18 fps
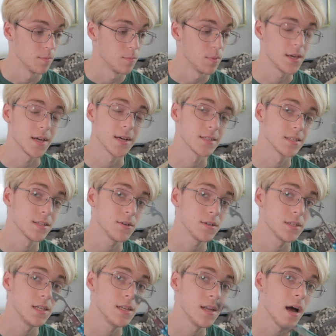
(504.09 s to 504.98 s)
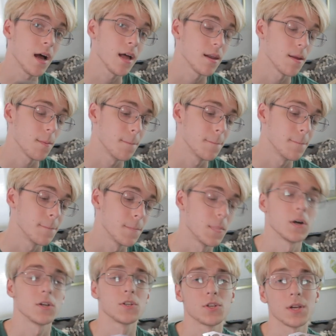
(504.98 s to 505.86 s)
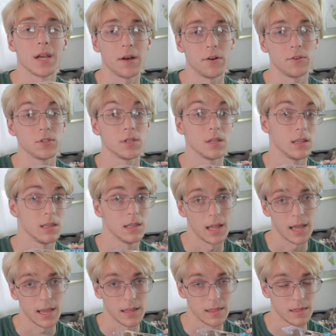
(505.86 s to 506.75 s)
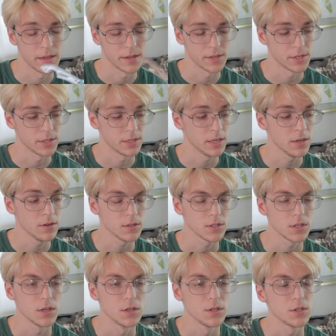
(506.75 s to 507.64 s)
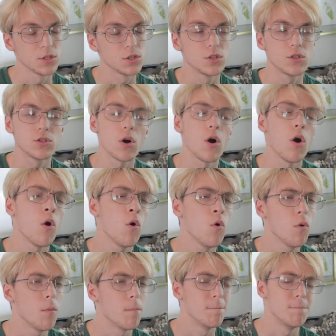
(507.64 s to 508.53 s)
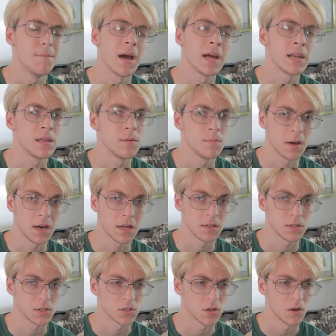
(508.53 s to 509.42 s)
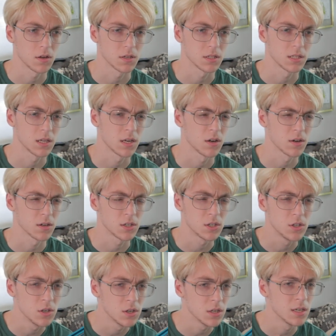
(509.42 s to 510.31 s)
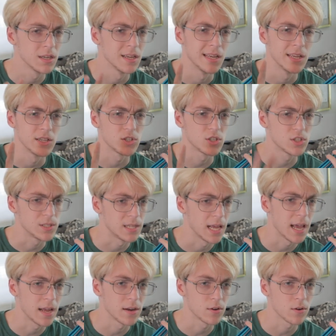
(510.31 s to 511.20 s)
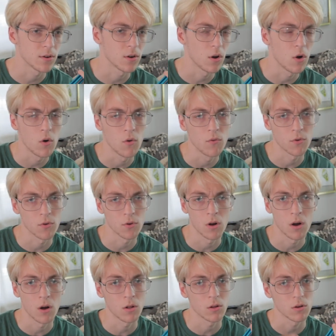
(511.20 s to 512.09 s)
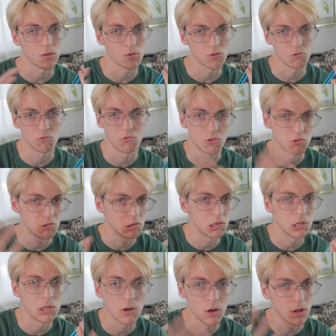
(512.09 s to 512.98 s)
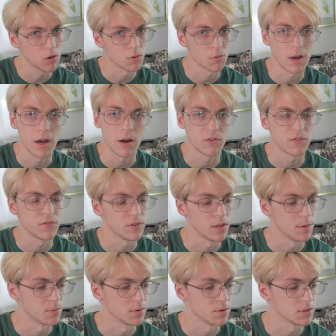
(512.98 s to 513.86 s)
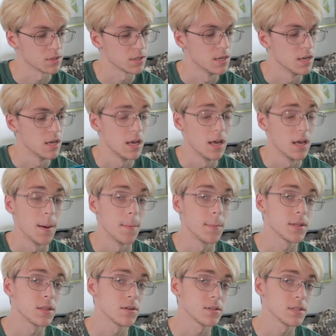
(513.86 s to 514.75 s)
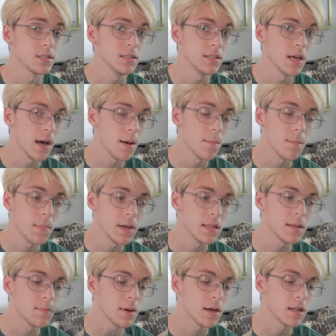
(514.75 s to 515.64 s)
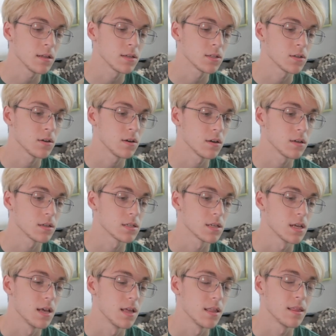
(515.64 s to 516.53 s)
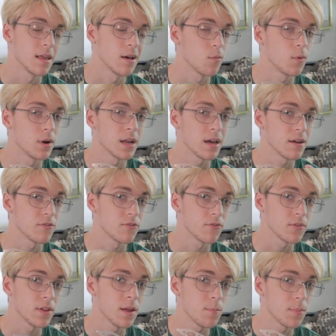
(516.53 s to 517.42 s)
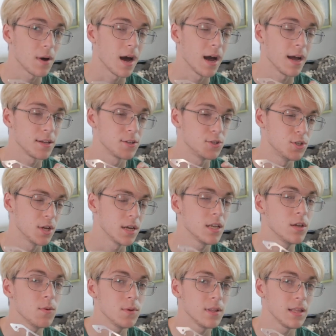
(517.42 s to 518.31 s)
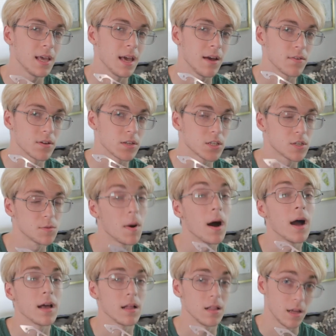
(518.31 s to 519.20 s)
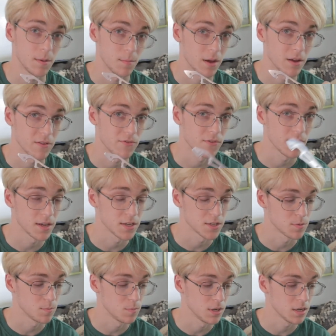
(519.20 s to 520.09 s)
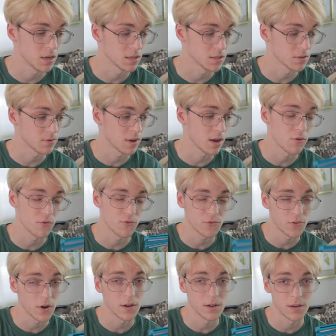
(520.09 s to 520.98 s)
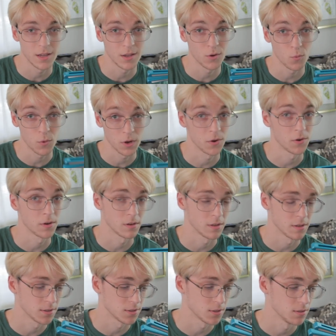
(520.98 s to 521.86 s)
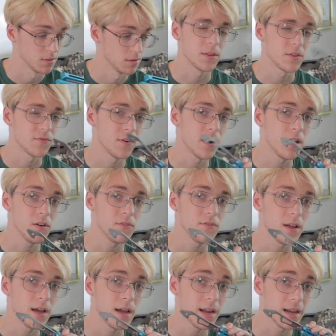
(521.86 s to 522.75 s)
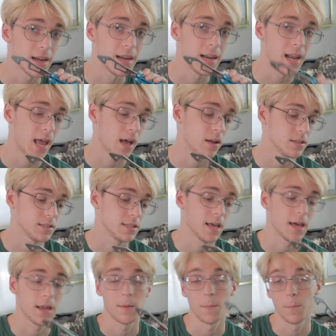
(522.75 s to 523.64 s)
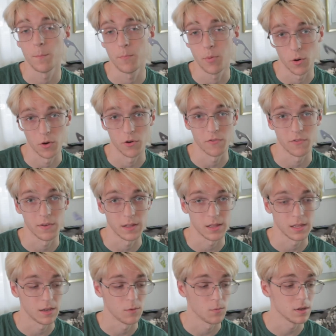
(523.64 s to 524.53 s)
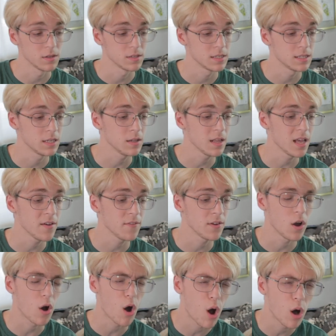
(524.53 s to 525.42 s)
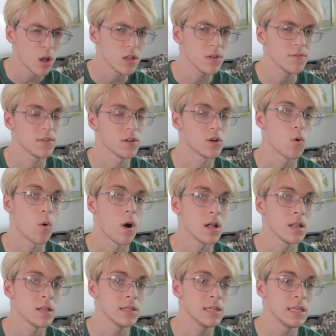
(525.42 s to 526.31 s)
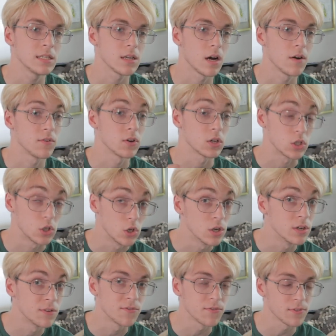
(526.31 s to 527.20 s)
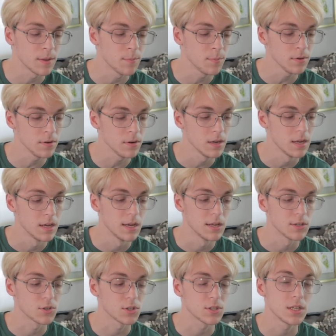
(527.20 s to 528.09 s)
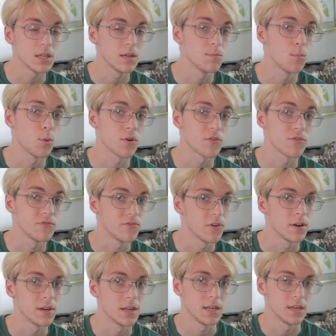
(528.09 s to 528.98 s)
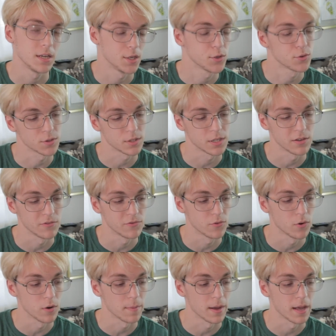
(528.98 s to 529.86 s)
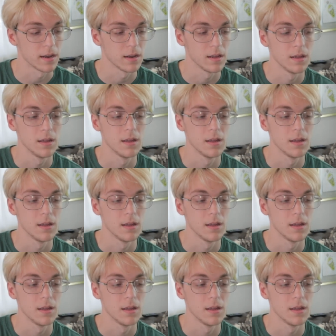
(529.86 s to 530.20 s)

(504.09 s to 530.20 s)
because there's not much else like this. There's so many Balisongs that are good, standard, overall, good all-around flippers. But there's not many Balisongs that when I flip, I genuinely have a smile on my face because of how fun and weird it is. But the Firefly nails that perfectly while still having all of the qualities of a good flipper, just in a more fun and interesting format.